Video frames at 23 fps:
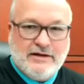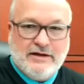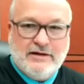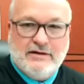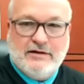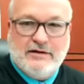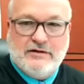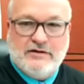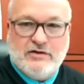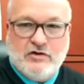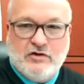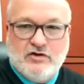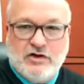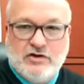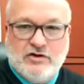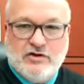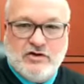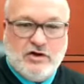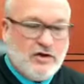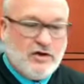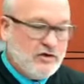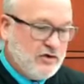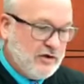an associate
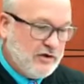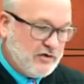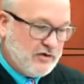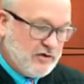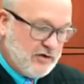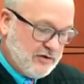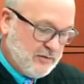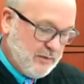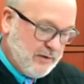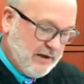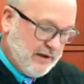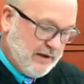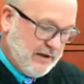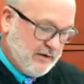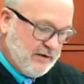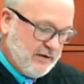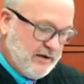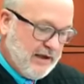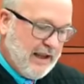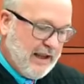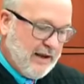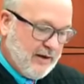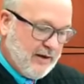judge to just be
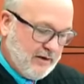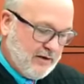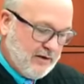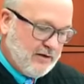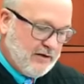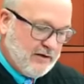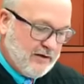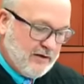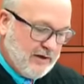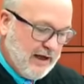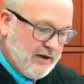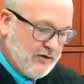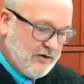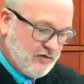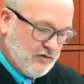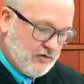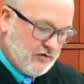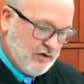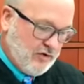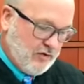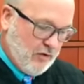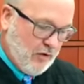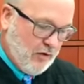danger
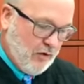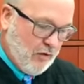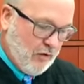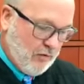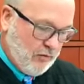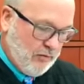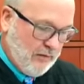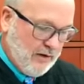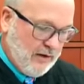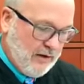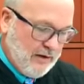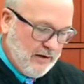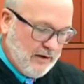to you all.